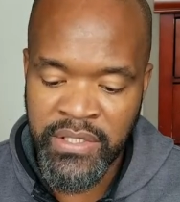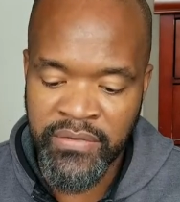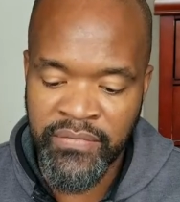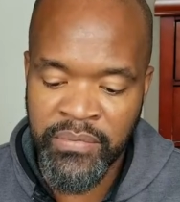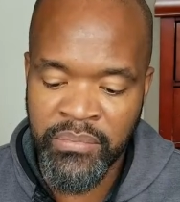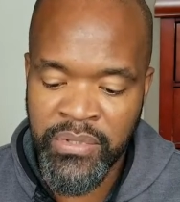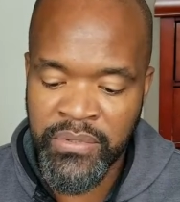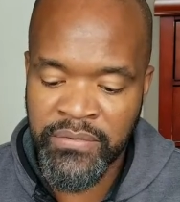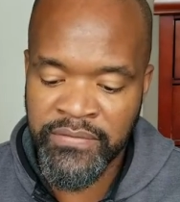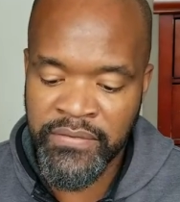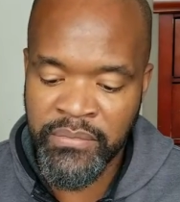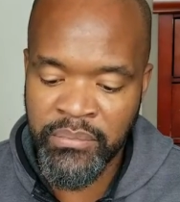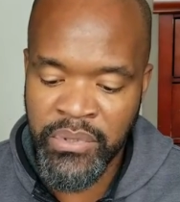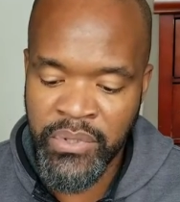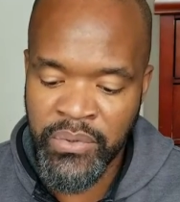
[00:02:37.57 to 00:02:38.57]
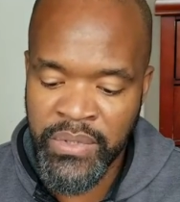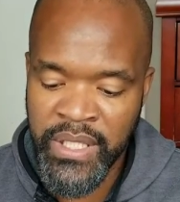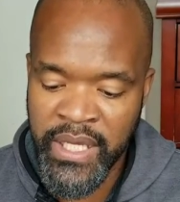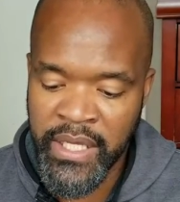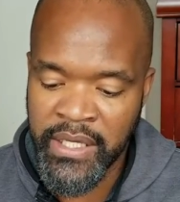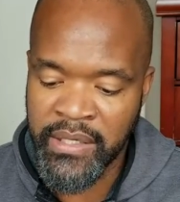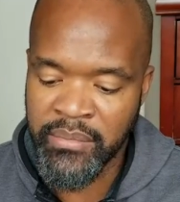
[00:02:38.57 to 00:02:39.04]
of a beautiful blue
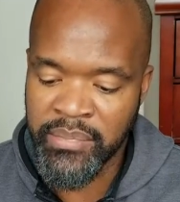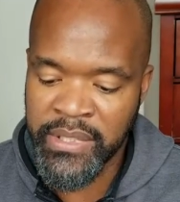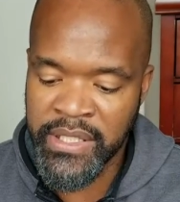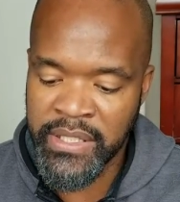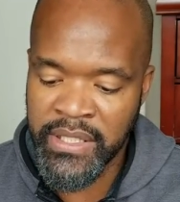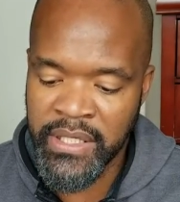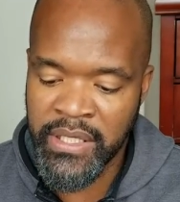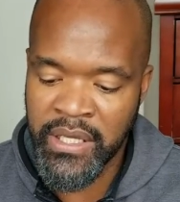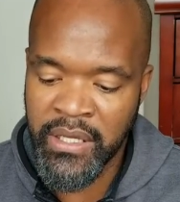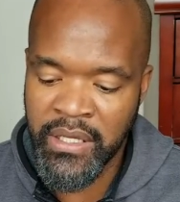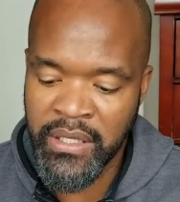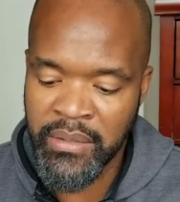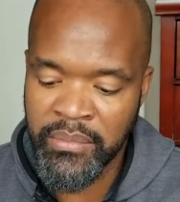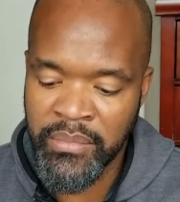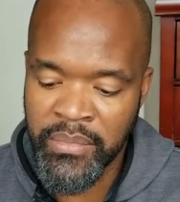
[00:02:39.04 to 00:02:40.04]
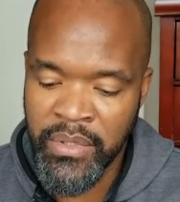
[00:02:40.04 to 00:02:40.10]
lake completely calm